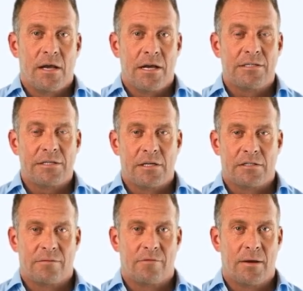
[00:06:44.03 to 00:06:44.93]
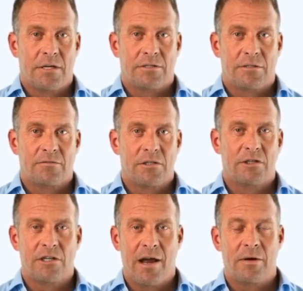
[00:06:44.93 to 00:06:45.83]
Incident information,
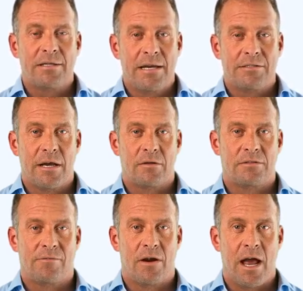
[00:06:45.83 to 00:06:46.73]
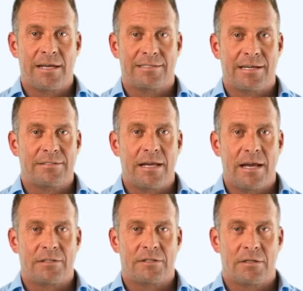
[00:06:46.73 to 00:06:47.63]
sharing details of ICT
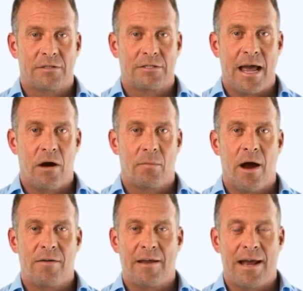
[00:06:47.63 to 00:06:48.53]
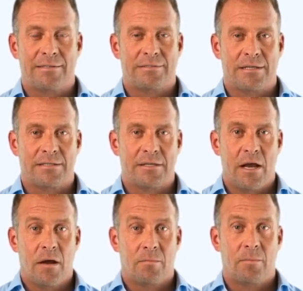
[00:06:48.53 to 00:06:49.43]
incidents to help other entities
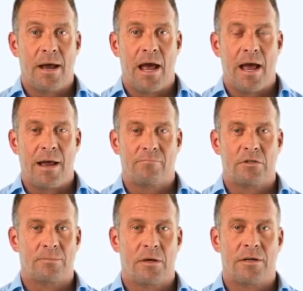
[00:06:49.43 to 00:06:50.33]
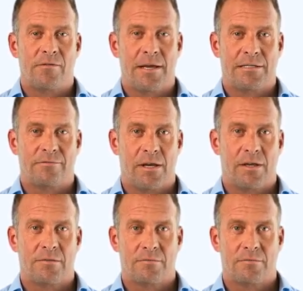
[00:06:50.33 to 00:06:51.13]
prepare and respond effectively.